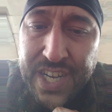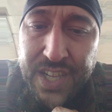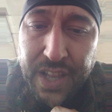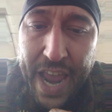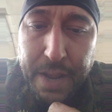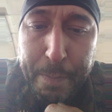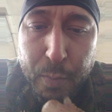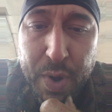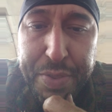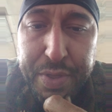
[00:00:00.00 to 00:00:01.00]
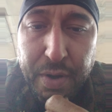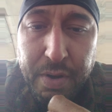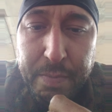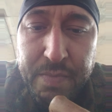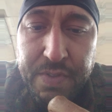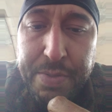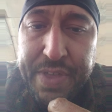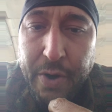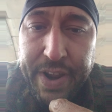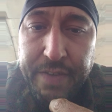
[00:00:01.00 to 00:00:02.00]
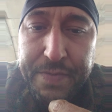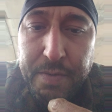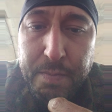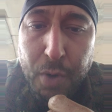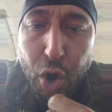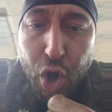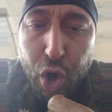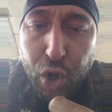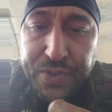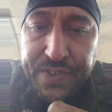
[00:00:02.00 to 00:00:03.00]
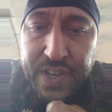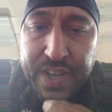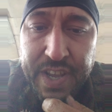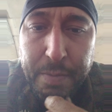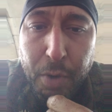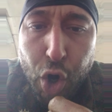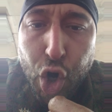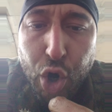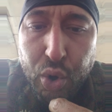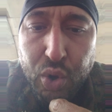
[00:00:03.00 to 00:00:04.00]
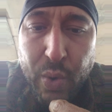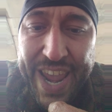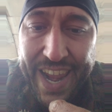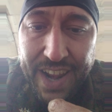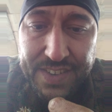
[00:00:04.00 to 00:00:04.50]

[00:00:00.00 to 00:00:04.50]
like with the theory of moles and mole weight